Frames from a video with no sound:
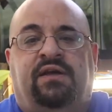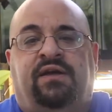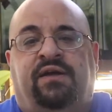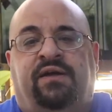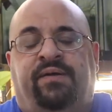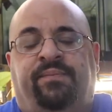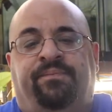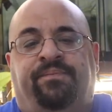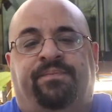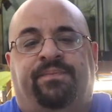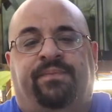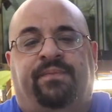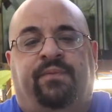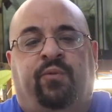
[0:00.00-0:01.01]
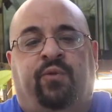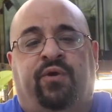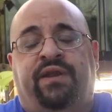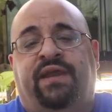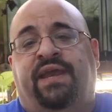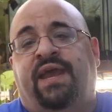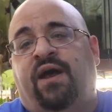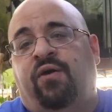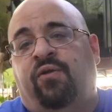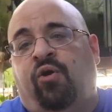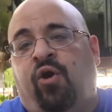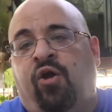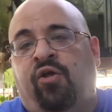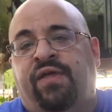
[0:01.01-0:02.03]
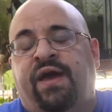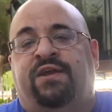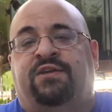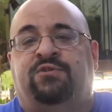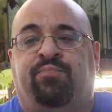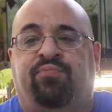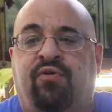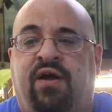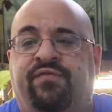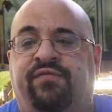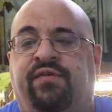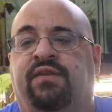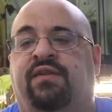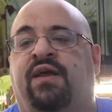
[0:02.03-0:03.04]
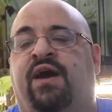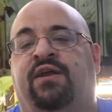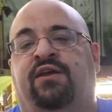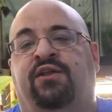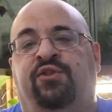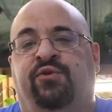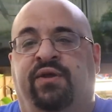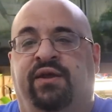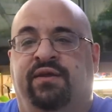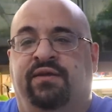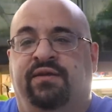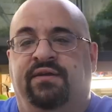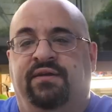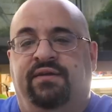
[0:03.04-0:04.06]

Um, we're going to count all that as profit, not including,